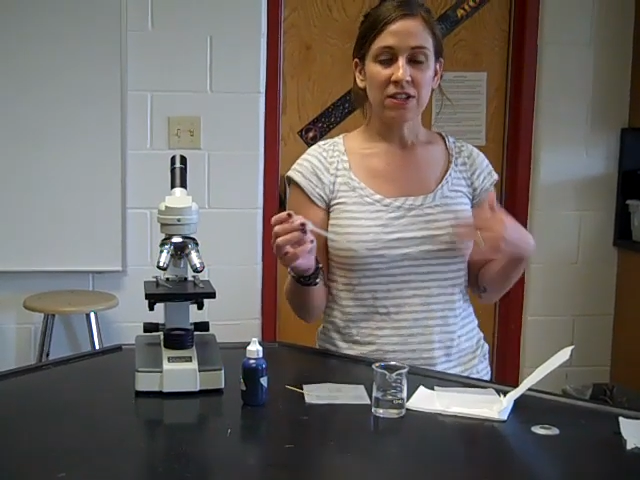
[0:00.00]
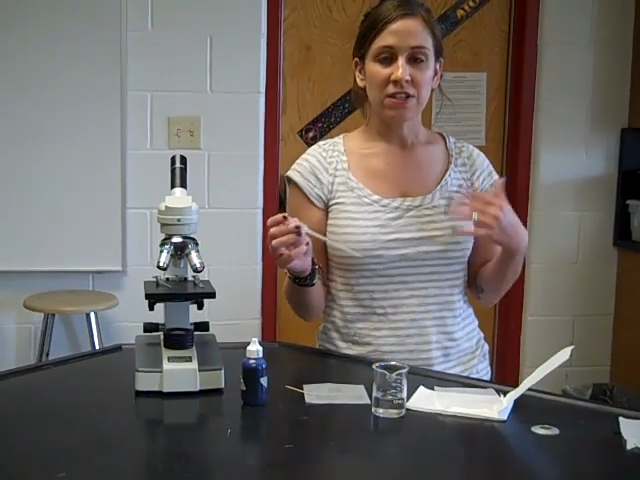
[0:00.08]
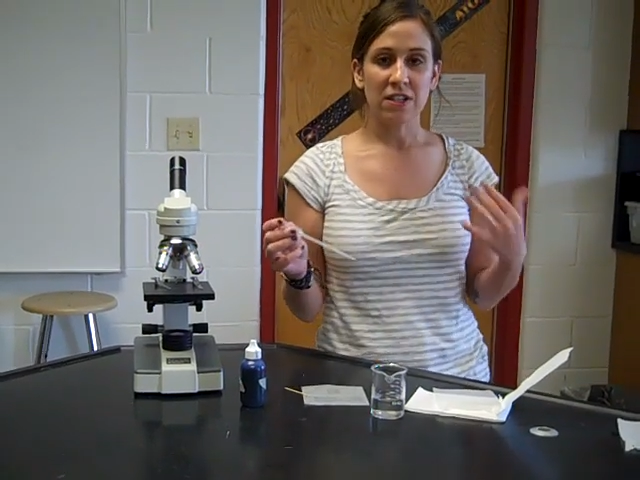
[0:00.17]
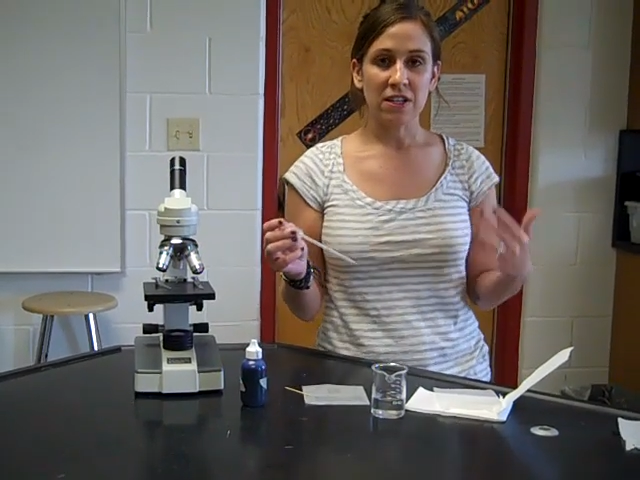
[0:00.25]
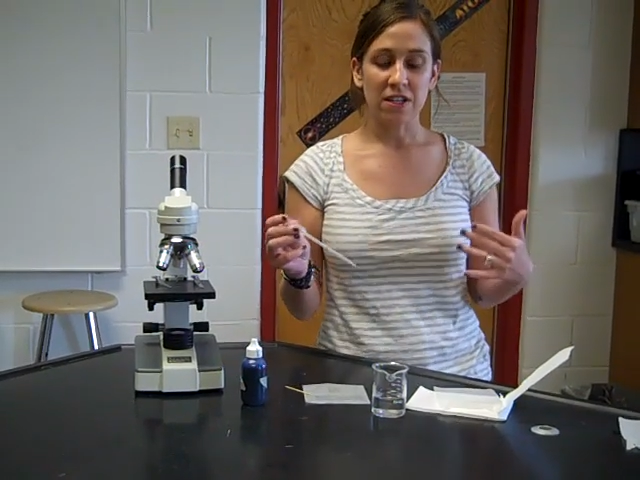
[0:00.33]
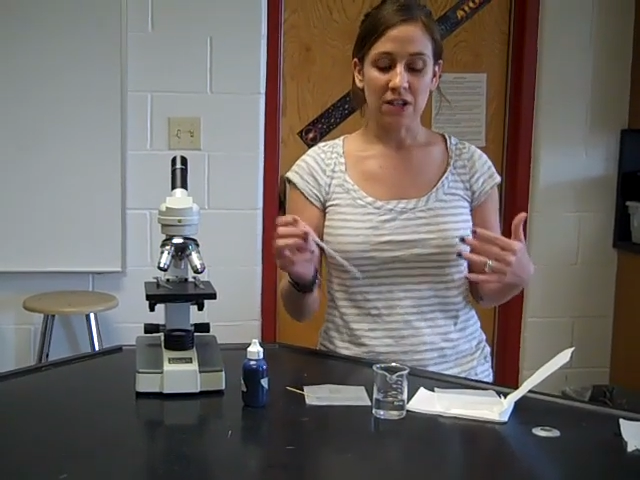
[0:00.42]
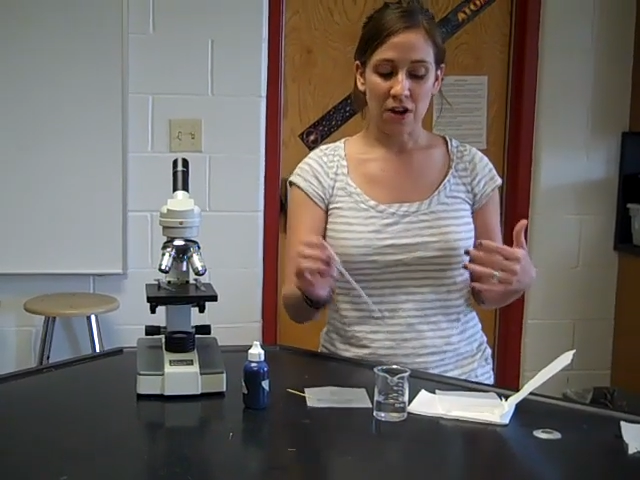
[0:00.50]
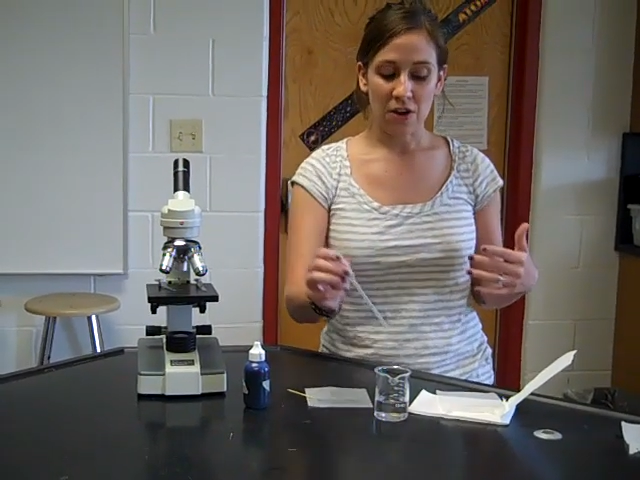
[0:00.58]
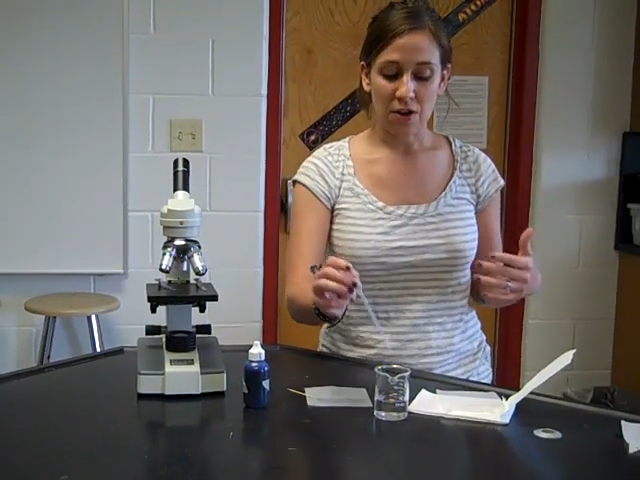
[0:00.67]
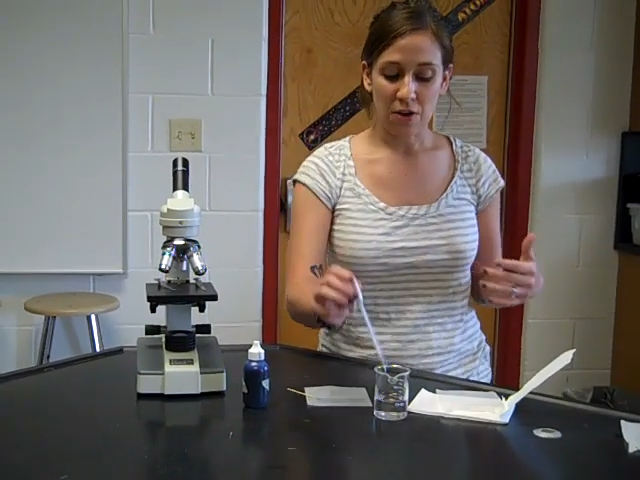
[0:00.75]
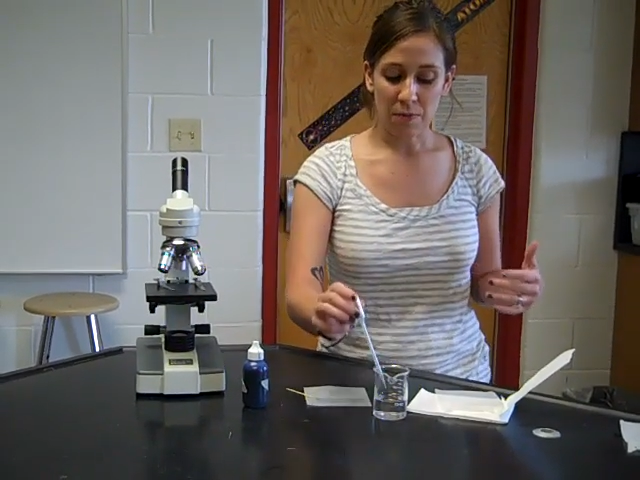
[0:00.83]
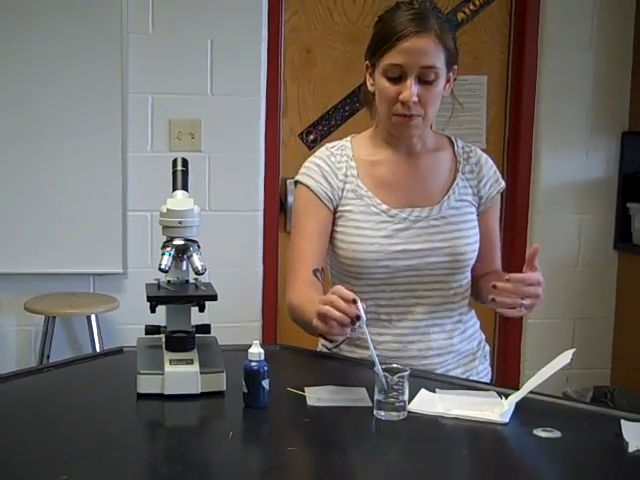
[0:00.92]

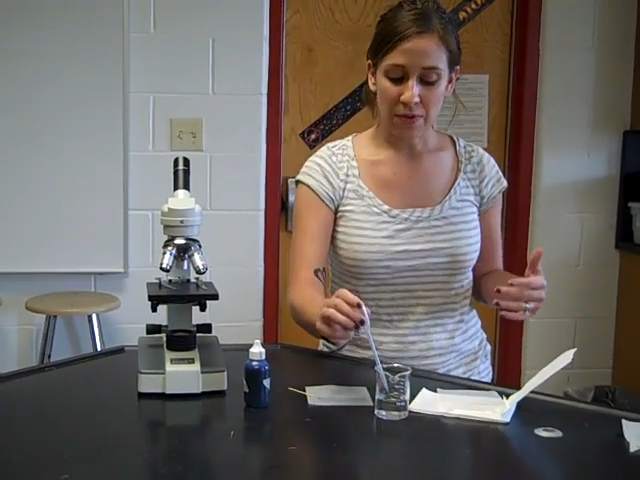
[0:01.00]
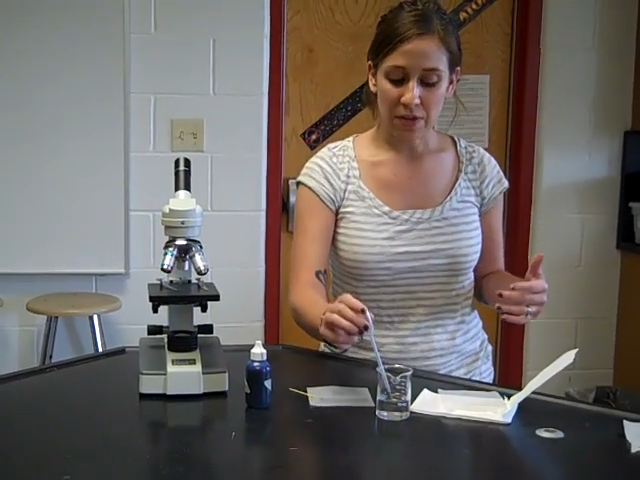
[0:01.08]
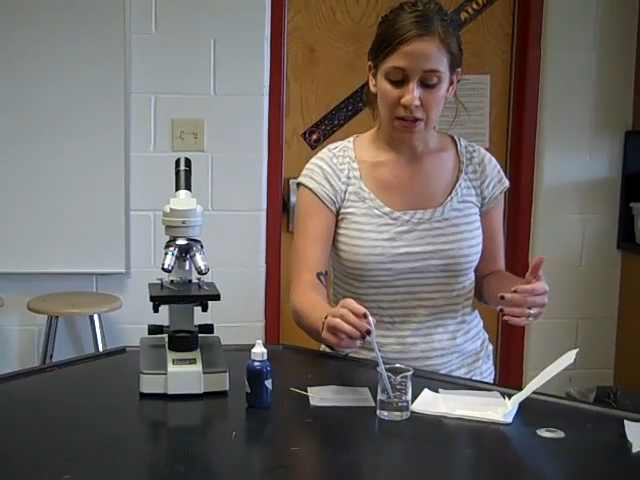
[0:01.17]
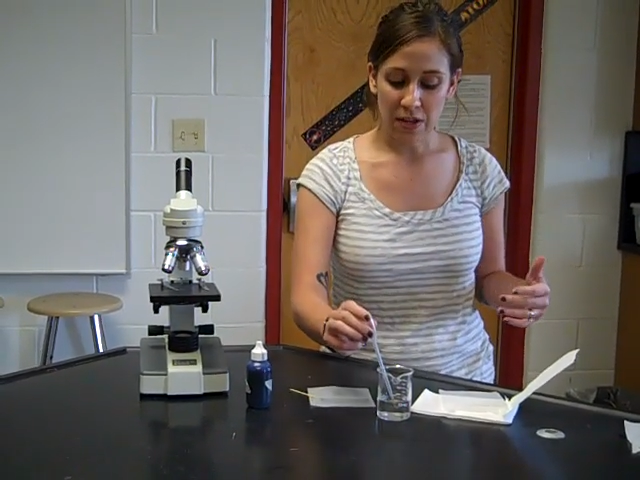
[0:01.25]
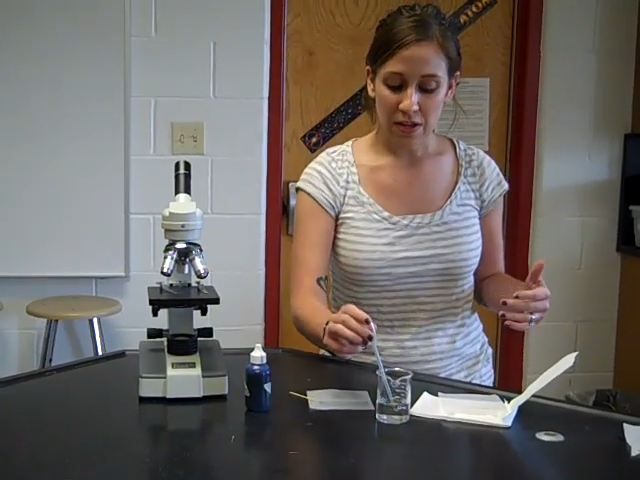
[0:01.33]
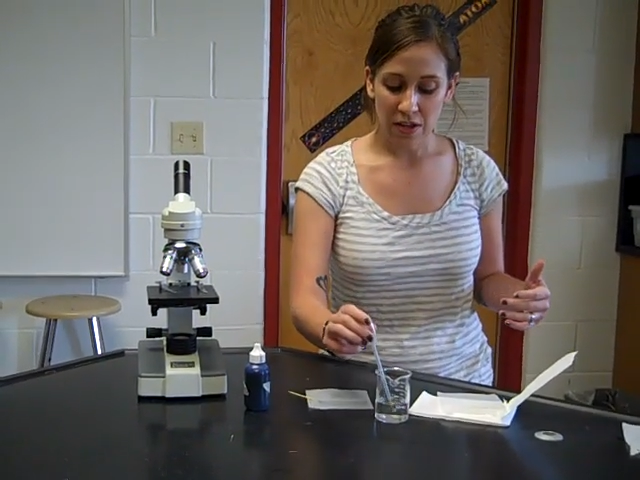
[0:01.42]
to